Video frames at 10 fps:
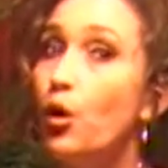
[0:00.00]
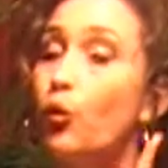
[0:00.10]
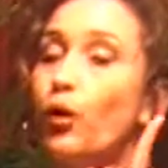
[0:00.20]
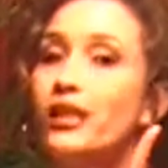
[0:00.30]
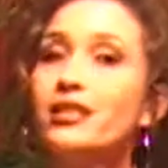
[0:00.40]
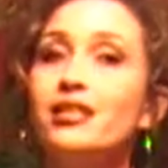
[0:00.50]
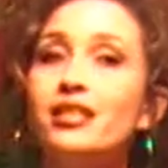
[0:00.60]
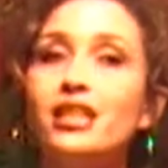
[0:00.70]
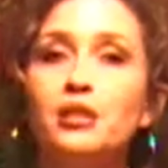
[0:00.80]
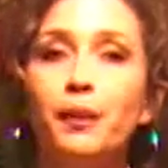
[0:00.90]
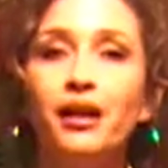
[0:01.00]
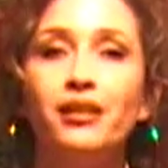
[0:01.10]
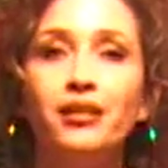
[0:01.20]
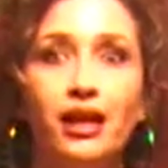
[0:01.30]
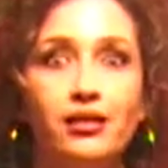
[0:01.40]
What is his
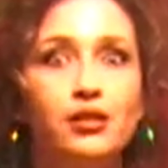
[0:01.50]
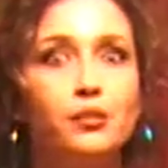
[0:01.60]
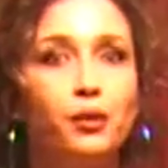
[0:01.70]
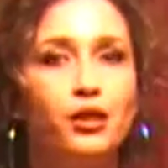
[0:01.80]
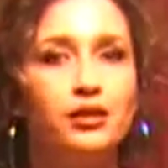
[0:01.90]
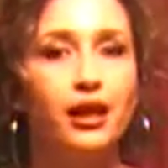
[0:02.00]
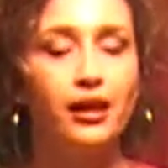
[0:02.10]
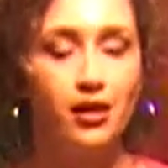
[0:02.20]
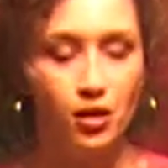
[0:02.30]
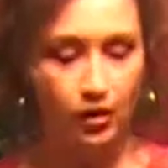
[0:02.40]
he-spot? That is his prostate.